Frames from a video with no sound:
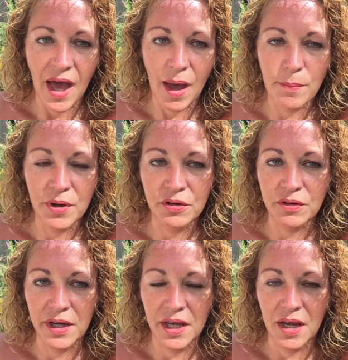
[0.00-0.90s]

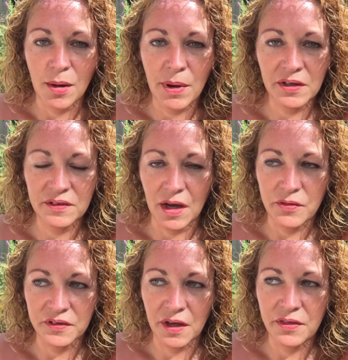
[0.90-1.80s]
ambergris, amongst
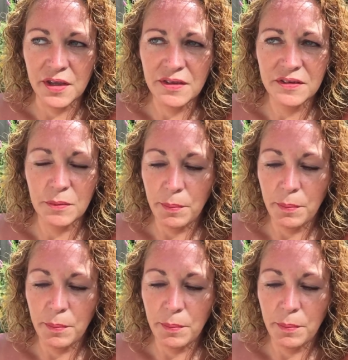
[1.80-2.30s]
others. I think there's a